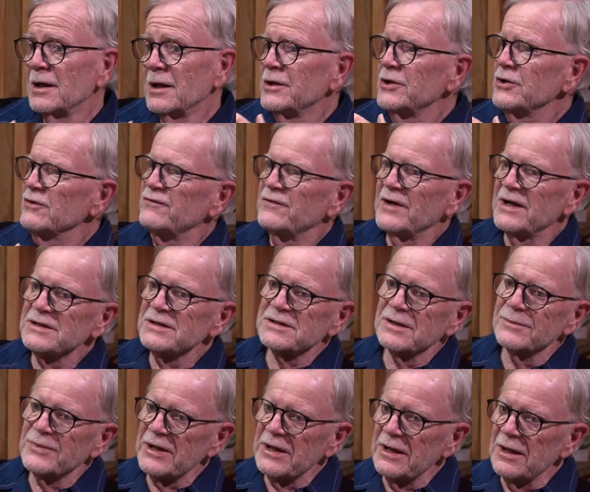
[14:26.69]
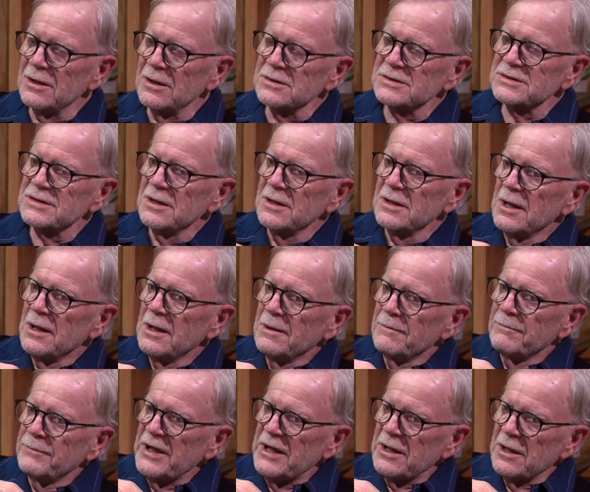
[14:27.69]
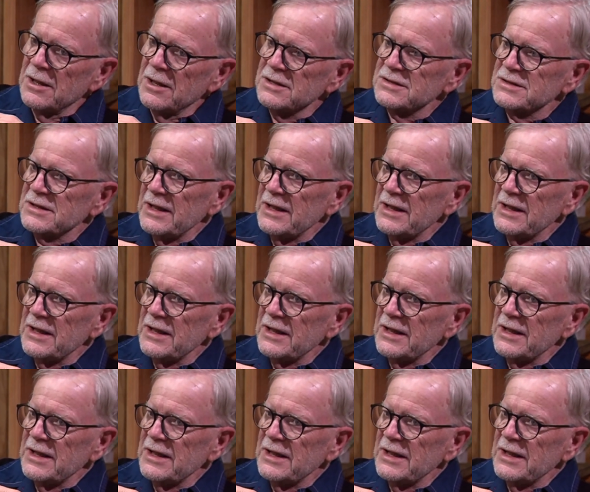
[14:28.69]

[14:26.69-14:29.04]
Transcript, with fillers: you'll find something else because